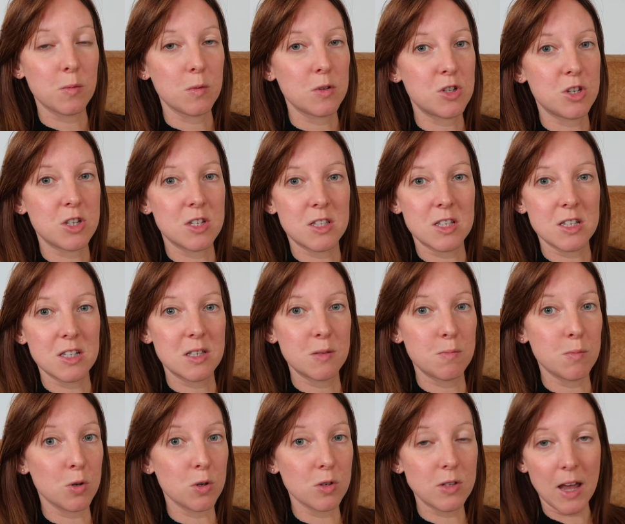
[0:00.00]
which is this
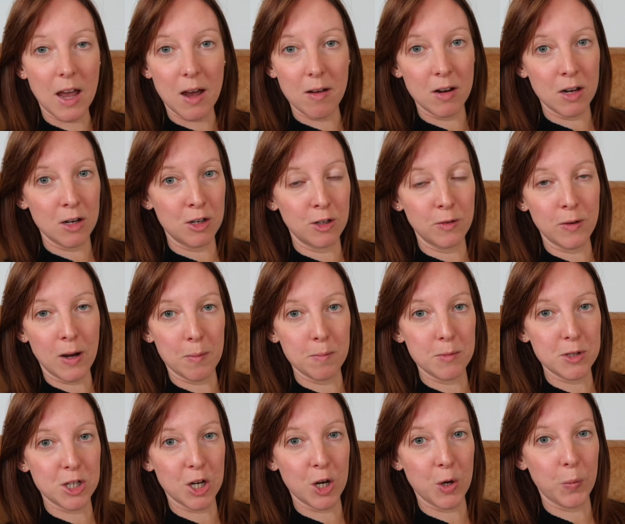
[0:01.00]
small town in New
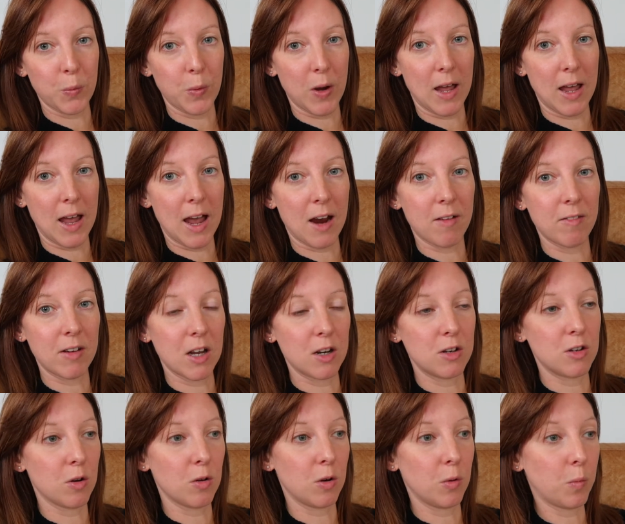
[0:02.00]
Hampshire where Harry
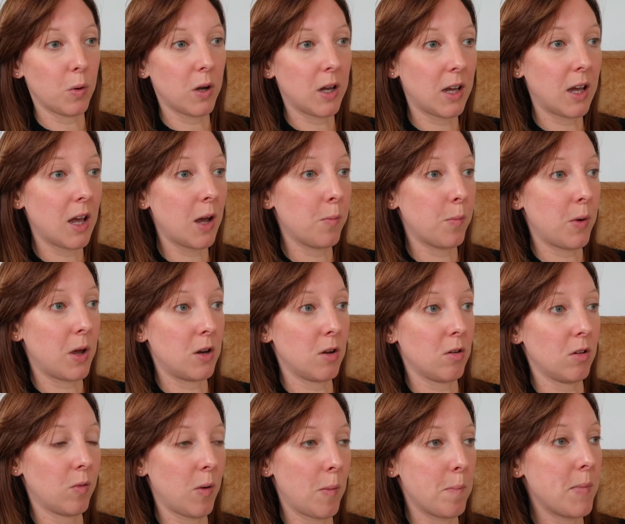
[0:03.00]
and Nola were and where
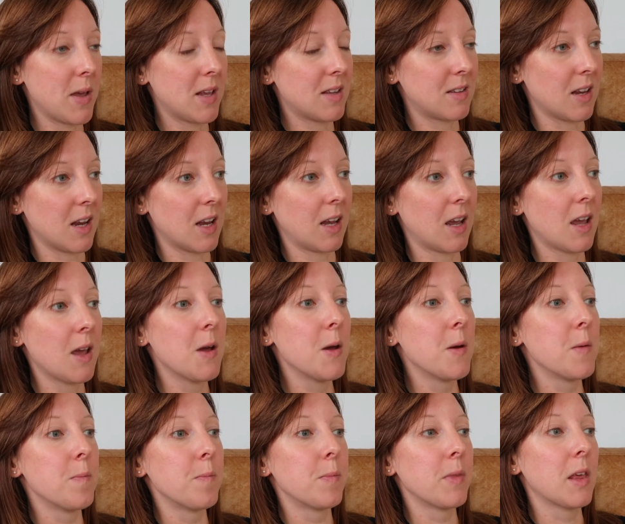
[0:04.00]
Nola went missing,
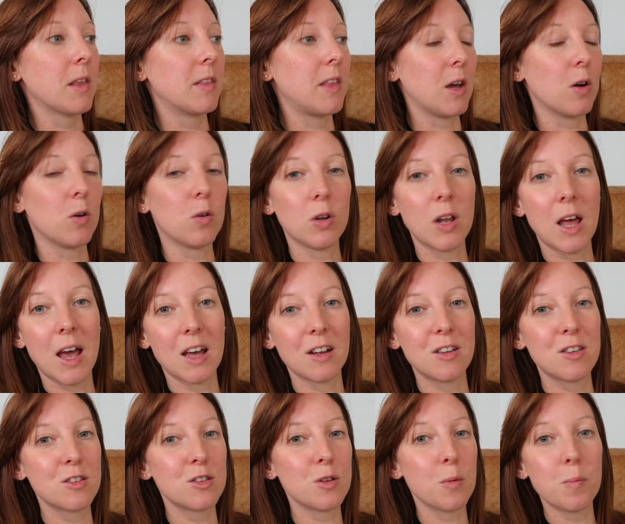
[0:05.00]
they all
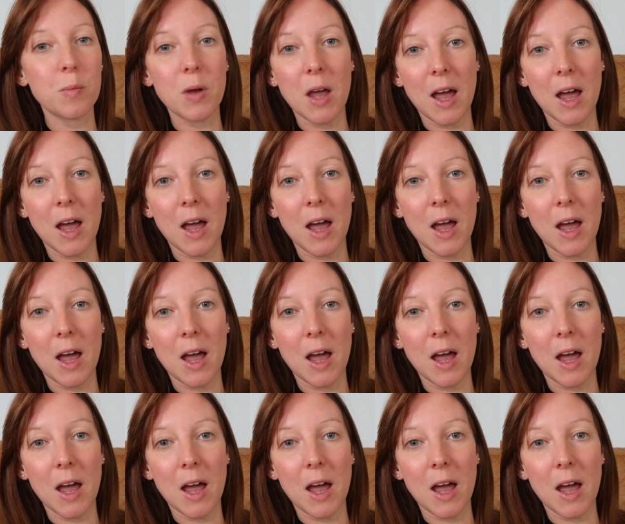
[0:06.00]
had some